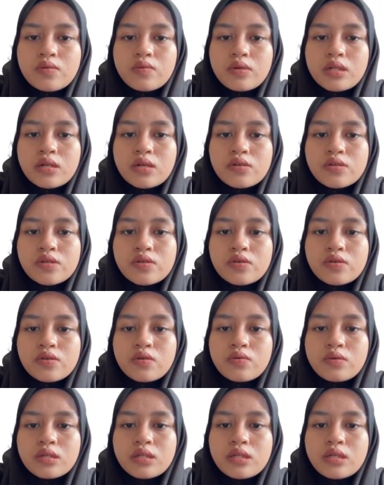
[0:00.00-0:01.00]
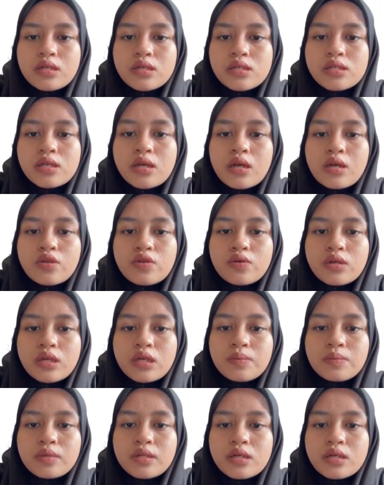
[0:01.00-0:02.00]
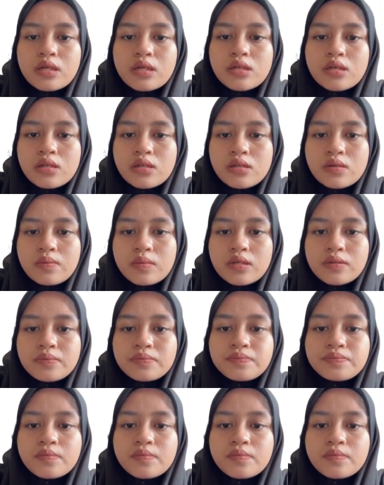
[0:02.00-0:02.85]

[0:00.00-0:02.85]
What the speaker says: will also lower theirs to keep their customer.